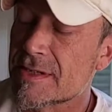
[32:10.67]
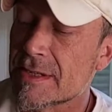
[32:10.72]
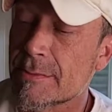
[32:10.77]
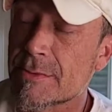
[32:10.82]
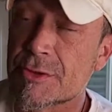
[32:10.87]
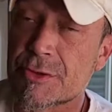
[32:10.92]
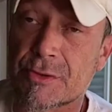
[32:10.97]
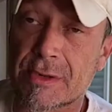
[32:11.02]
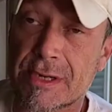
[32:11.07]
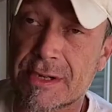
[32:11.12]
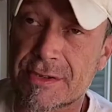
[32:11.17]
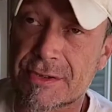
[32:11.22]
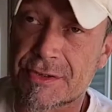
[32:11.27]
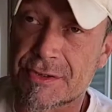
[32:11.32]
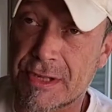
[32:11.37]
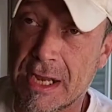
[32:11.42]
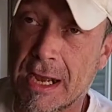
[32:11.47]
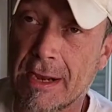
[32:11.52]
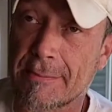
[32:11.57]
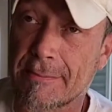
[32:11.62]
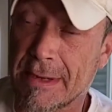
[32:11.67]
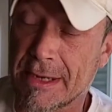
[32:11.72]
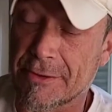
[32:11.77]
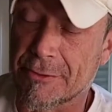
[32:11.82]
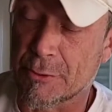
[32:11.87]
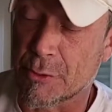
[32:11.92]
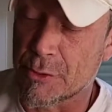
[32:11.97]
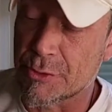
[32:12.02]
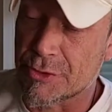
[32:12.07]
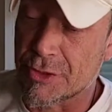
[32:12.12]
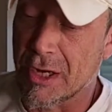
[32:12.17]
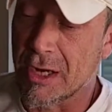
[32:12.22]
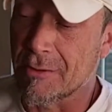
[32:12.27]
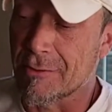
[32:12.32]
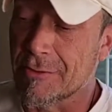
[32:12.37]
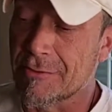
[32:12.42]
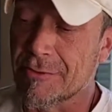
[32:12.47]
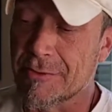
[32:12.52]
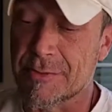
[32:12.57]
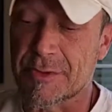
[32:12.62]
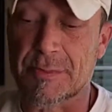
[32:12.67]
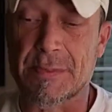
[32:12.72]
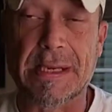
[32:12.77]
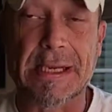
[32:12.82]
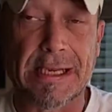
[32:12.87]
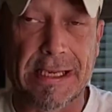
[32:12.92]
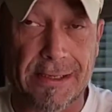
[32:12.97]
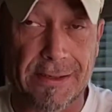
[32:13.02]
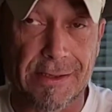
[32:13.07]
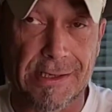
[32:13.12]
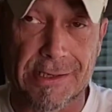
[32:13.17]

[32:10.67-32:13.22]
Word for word: Someone's trying to stop my throat chakra from speaking